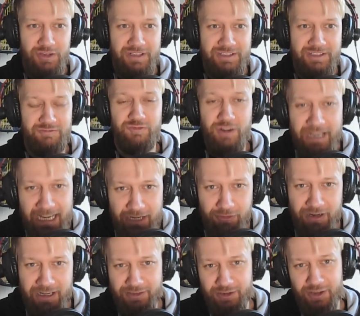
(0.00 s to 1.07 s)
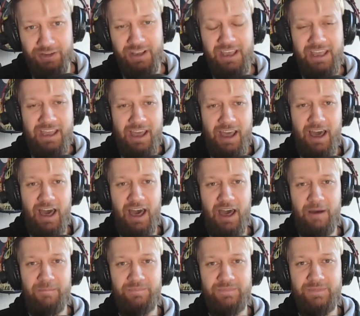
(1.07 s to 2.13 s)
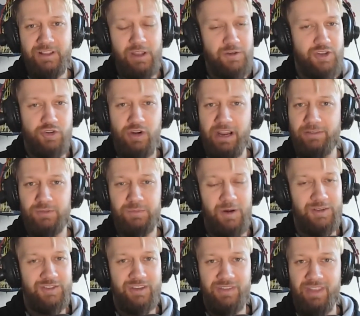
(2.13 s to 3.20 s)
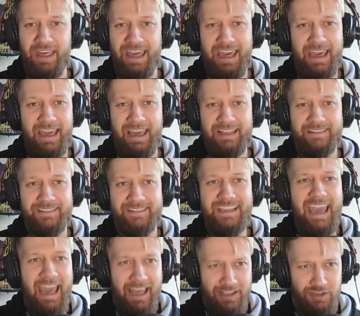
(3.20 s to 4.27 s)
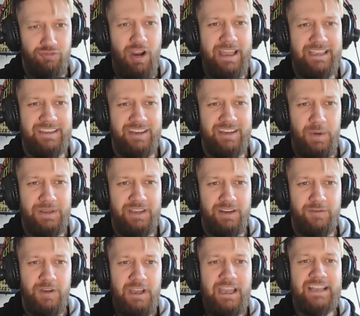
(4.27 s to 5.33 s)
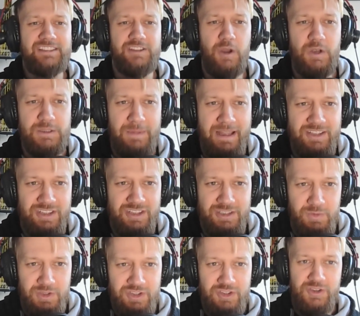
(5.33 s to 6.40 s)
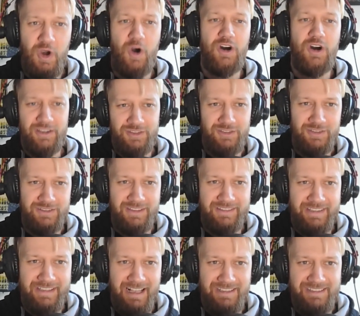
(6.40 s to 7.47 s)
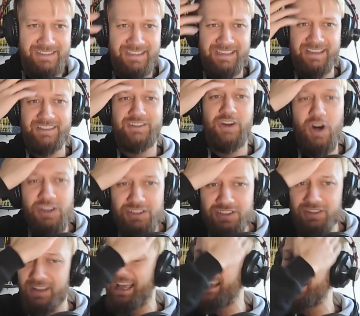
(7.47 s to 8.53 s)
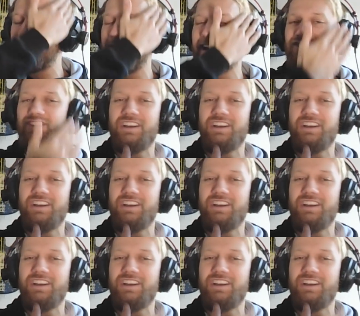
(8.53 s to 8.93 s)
It's really, really good. Loads of creative spots in there. And yeah, you're right. You know, it's those matches which got us to TLC and got us to the ladder match.